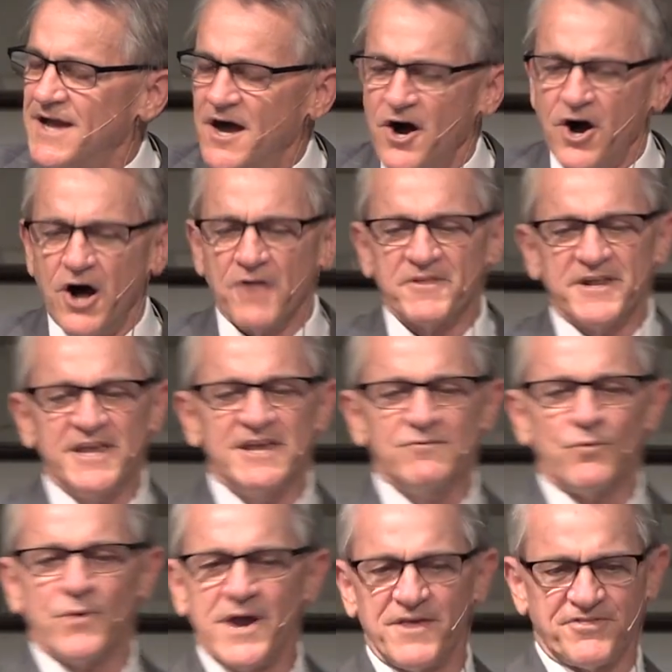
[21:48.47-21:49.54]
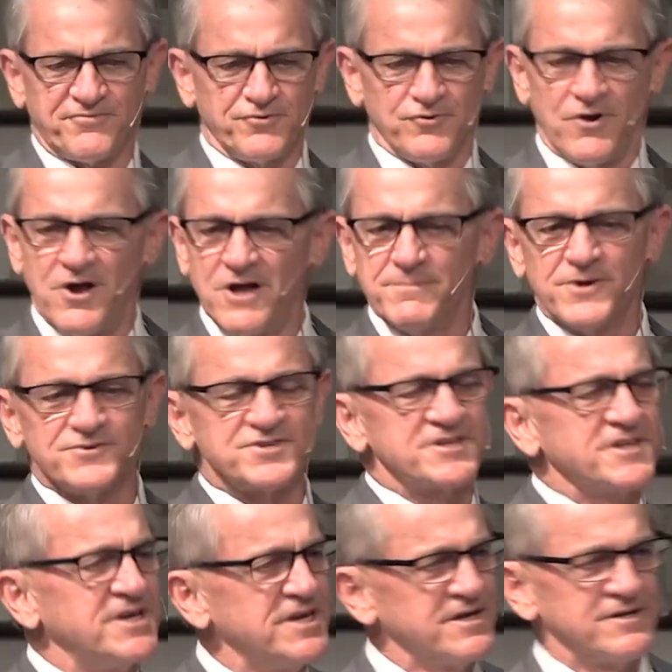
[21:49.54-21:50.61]
All that he went through, almost
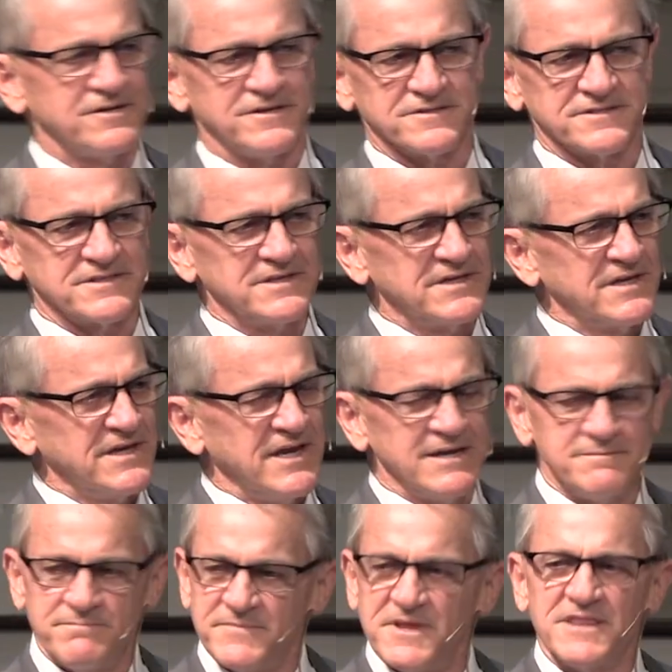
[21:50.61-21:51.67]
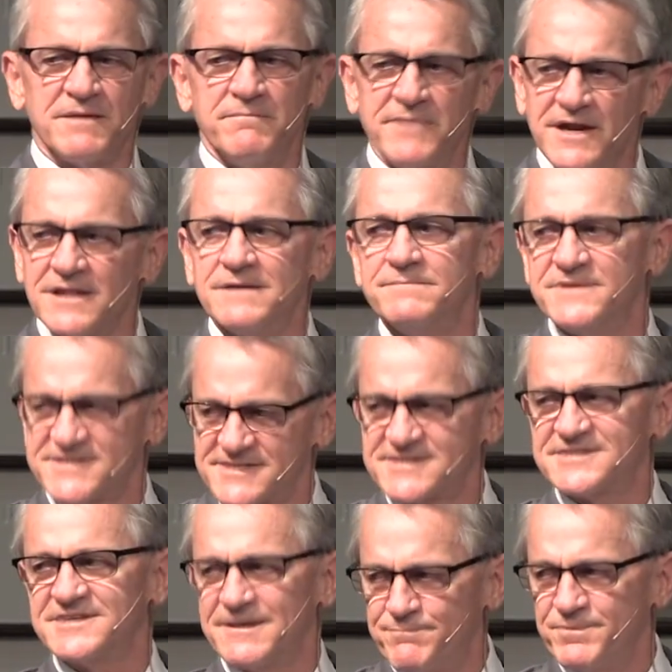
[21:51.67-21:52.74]
killed in, in the middle of
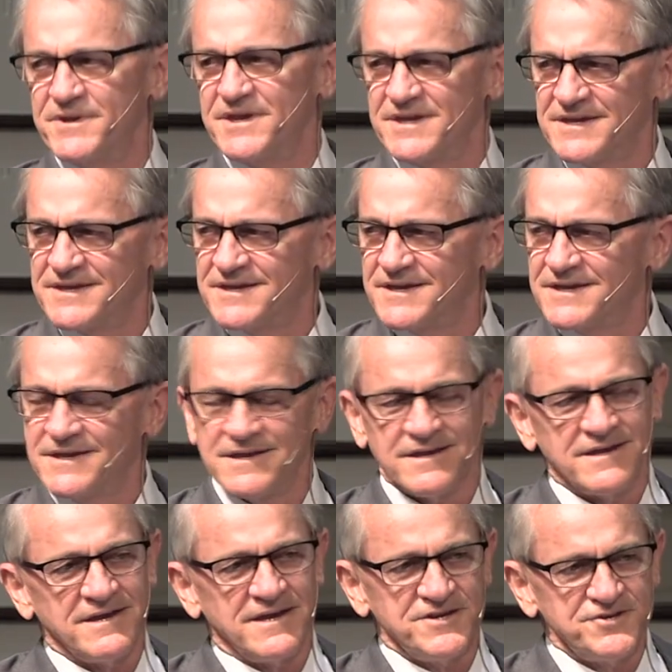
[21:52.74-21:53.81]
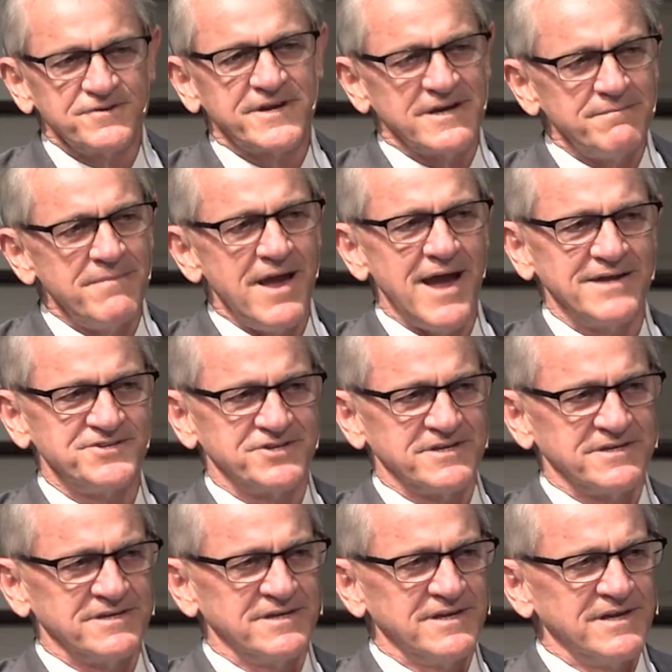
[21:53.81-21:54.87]
Mississippi as you can
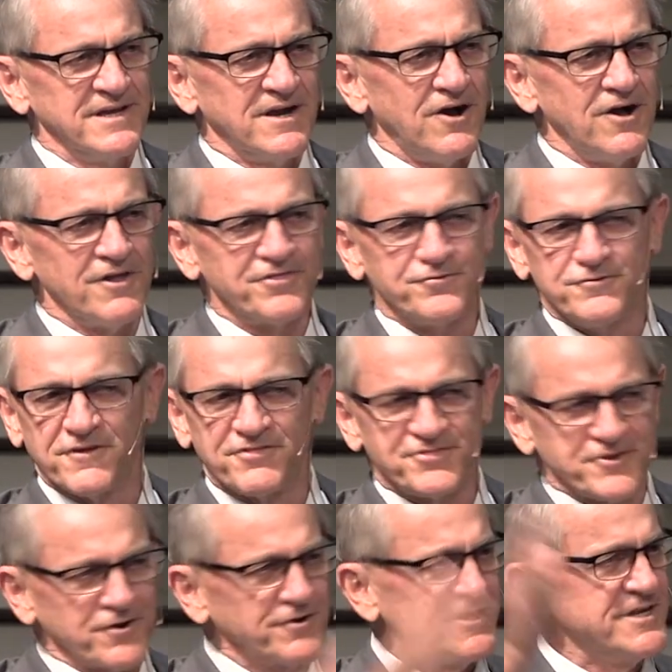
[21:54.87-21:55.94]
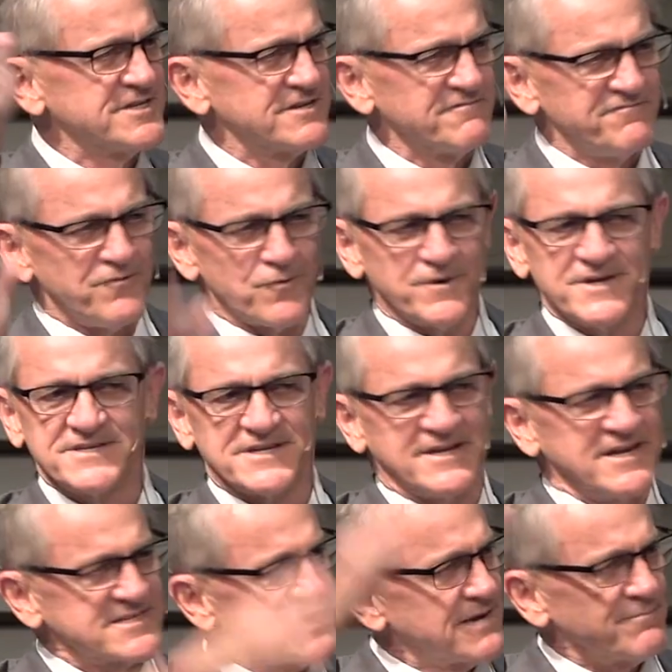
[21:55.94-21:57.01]
imagine, all through the 30s and 40s in
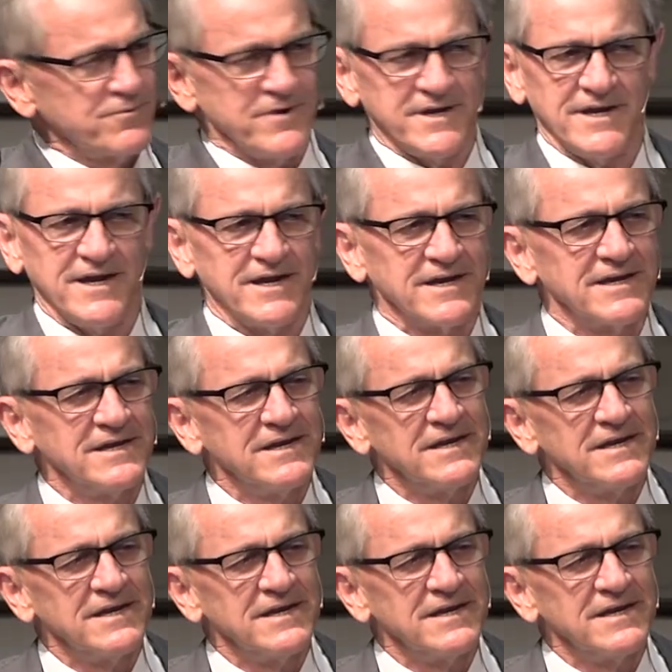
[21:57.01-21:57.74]
his upbringing,